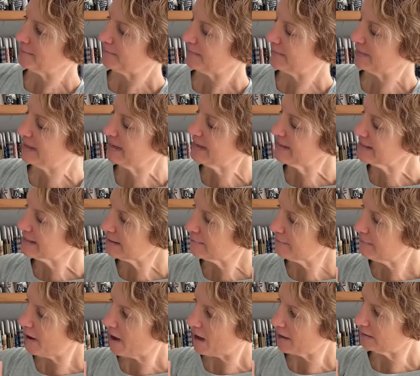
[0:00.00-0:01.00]
This
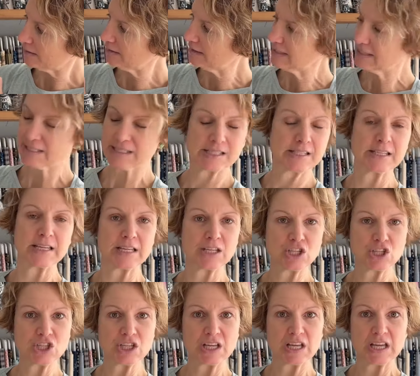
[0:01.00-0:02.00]
model is
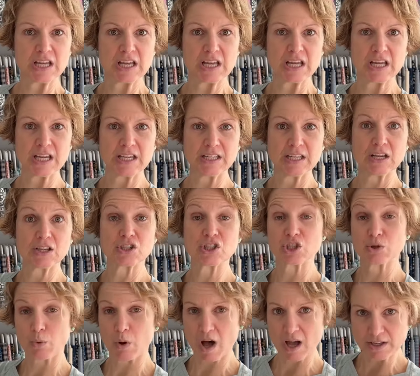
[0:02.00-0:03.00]
stitched in
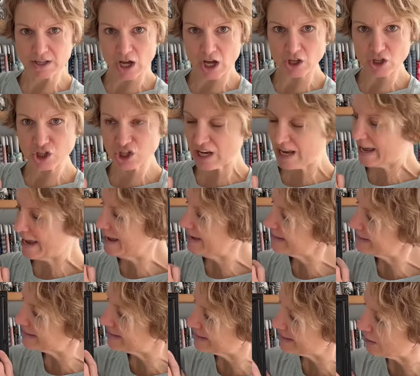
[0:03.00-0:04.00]
soie d'Alger
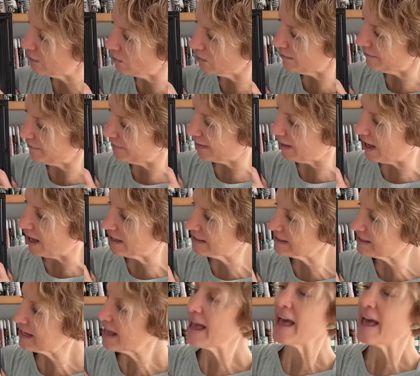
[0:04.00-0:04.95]
silk floss,